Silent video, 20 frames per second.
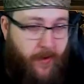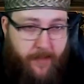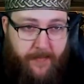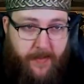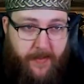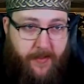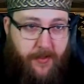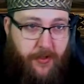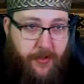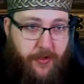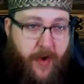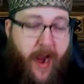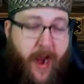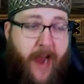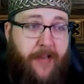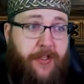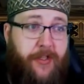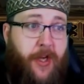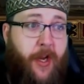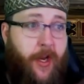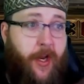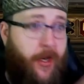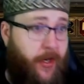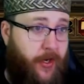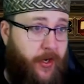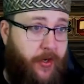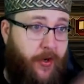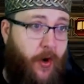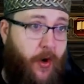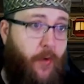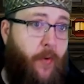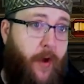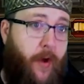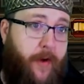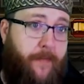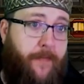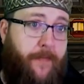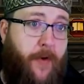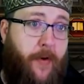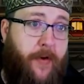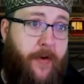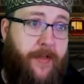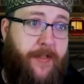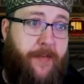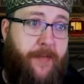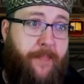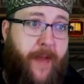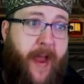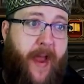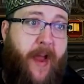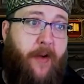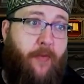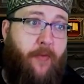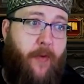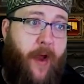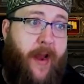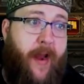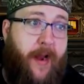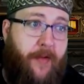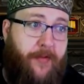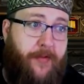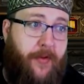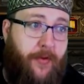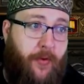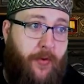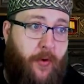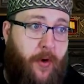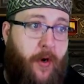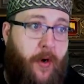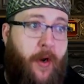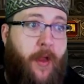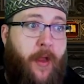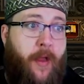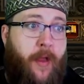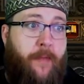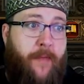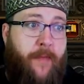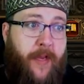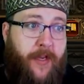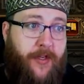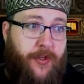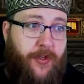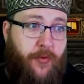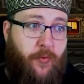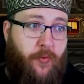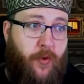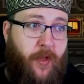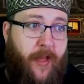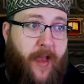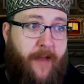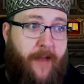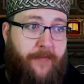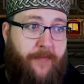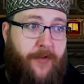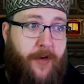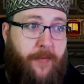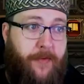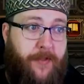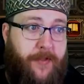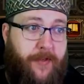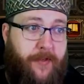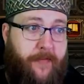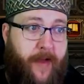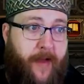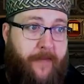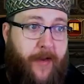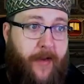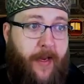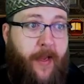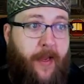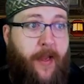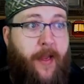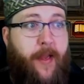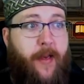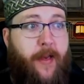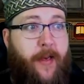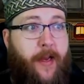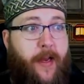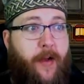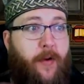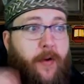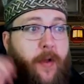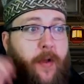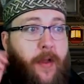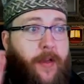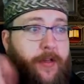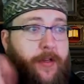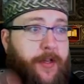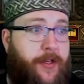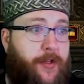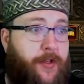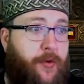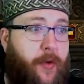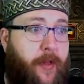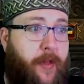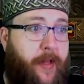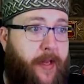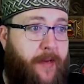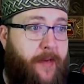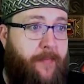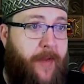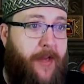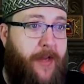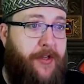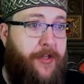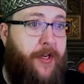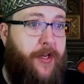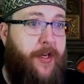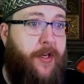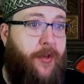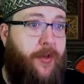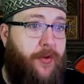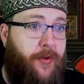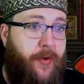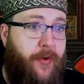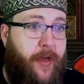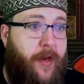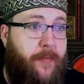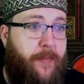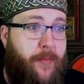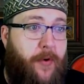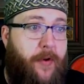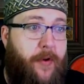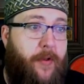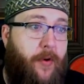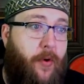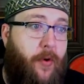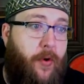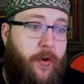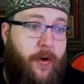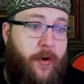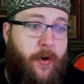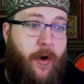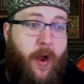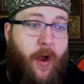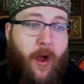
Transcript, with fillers: up to the trash. You don't want to focus a pack right out the door because you will have trouble surviving. Now, just quickly to mention, you do get a boon of the hoarder